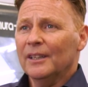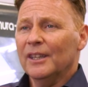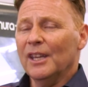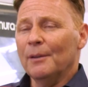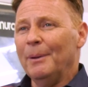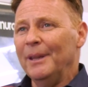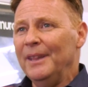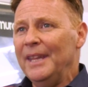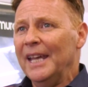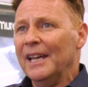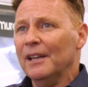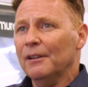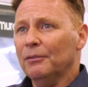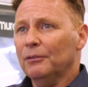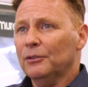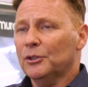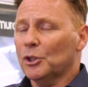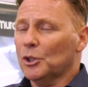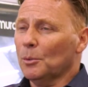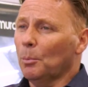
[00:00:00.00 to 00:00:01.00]
they've been there
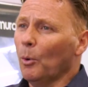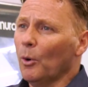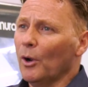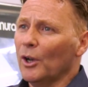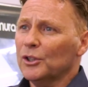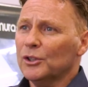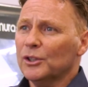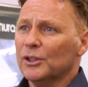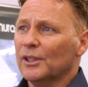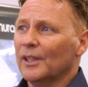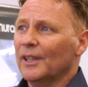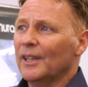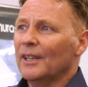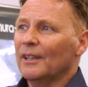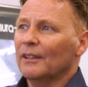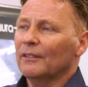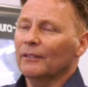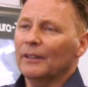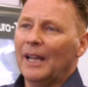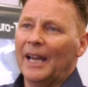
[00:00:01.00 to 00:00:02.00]
to support us
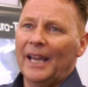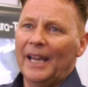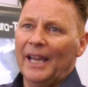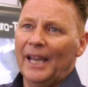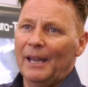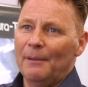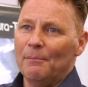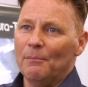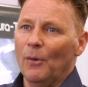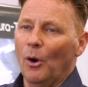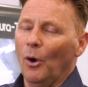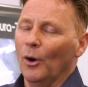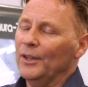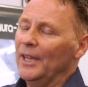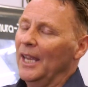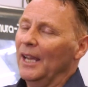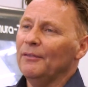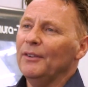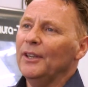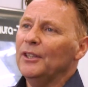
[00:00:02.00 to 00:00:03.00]
um, on
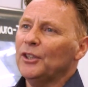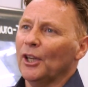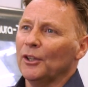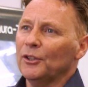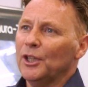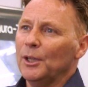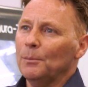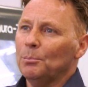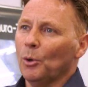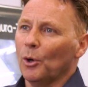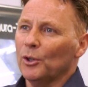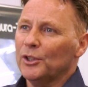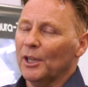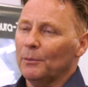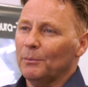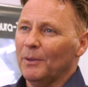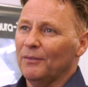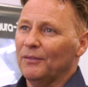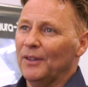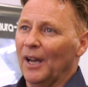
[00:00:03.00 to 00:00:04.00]
every turnkey
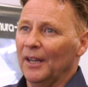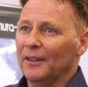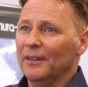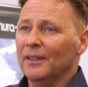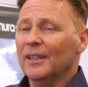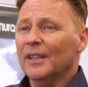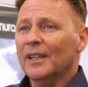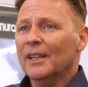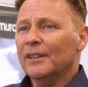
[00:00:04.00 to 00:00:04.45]
project we've done.